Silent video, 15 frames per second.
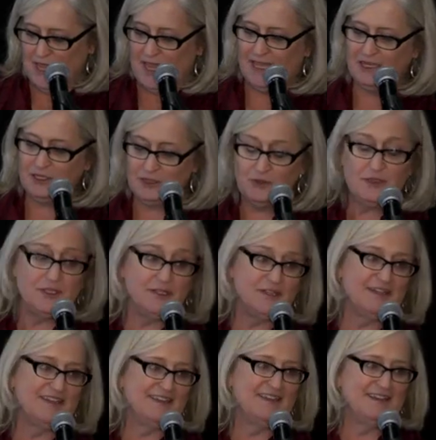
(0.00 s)
can use
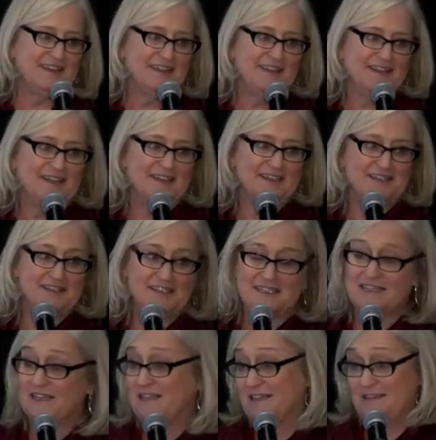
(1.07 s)
it
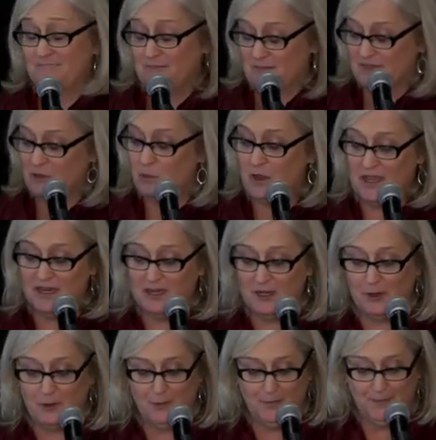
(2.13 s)
is the way to
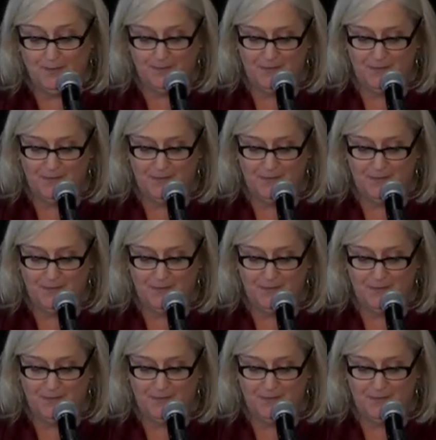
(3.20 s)
go.